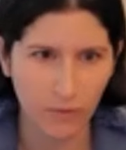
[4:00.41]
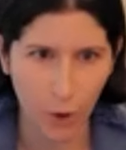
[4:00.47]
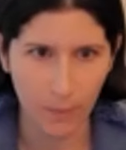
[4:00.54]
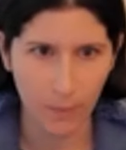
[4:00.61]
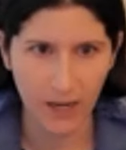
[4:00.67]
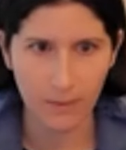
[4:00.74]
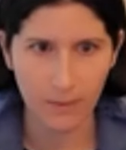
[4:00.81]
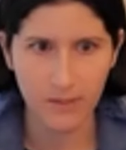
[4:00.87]
it
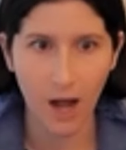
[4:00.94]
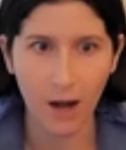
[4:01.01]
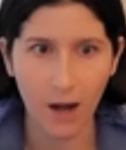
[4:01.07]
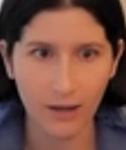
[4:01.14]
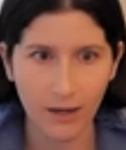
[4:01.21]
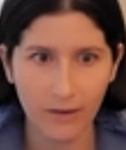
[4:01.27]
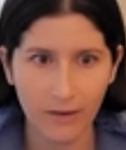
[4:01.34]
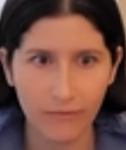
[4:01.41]
becomes
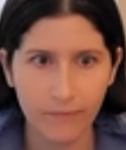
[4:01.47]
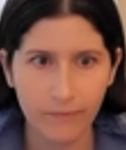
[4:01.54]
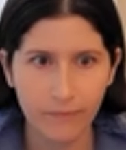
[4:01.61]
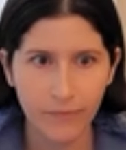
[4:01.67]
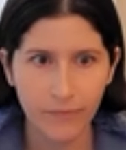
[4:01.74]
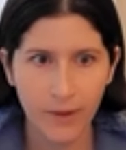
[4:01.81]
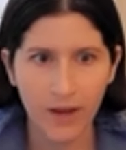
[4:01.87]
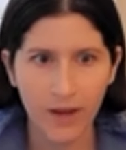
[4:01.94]
cognitive.
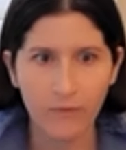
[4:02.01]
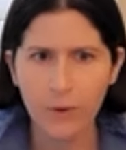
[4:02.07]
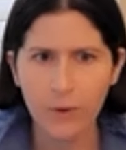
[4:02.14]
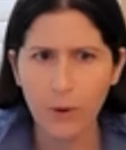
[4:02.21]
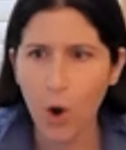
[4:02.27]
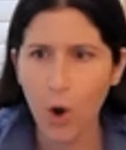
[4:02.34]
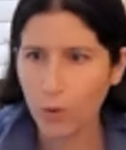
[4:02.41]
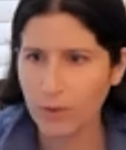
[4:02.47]
If we
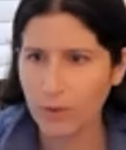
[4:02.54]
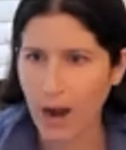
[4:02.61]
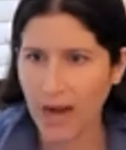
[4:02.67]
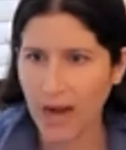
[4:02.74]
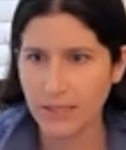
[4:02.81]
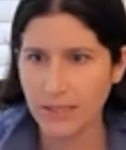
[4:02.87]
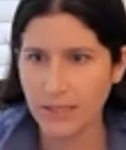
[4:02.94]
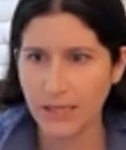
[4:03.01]
were only
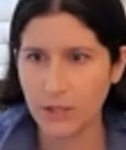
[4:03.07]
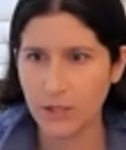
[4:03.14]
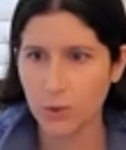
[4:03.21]
practicing at